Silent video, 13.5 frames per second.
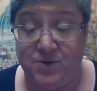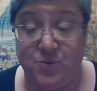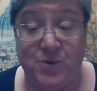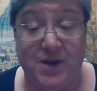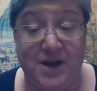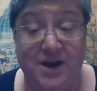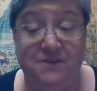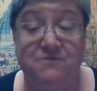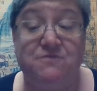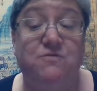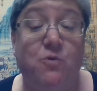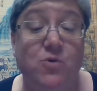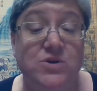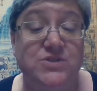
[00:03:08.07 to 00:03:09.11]
You cannot
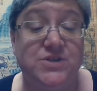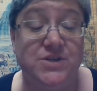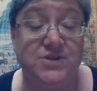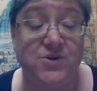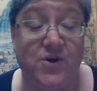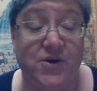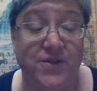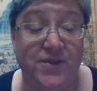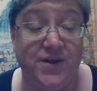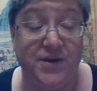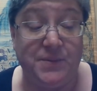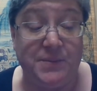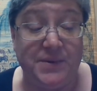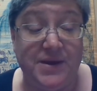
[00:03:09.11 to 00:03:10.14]
force it on
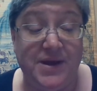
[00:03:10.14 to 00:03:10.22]
them.